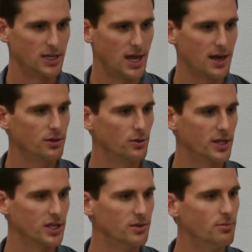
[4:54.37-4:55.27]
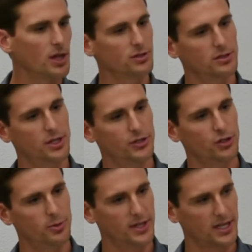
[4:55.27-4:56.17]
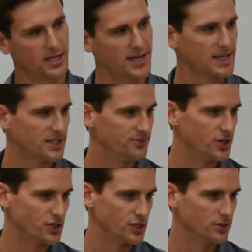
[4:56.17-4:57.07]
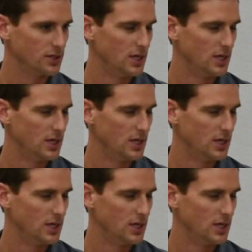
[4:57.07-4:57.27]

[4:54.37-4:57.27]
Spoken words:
not only in the muscle tissue, but the connective tissue.